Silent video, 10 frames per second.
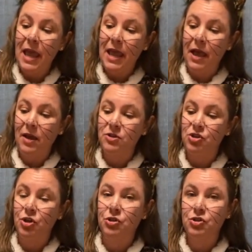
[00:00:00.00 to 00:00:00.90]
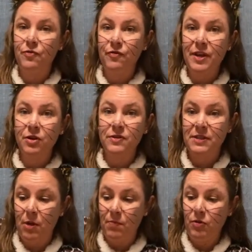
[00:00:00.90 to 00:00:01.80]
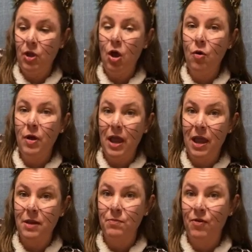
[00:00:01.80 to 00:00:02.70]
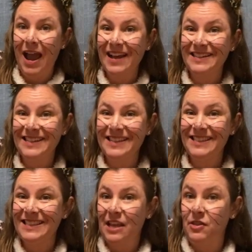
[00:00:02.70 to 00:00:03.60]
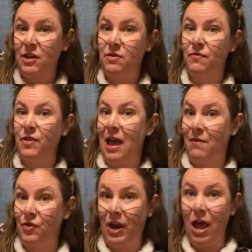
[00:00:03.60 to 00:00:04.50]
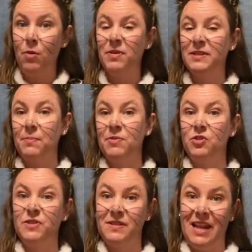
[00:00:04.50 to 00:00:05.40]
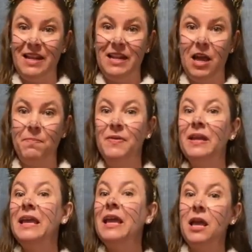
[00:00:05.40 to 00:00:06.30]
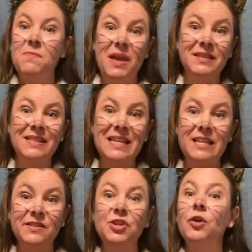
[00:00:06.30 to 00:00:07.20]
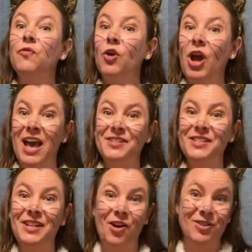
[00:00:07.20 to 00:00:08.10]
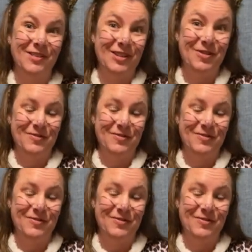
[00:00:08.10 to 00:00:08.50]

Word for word: and your two fingers down below and practice. And then if they have their elbows up and they're standing up, it makes it easier for cutting also.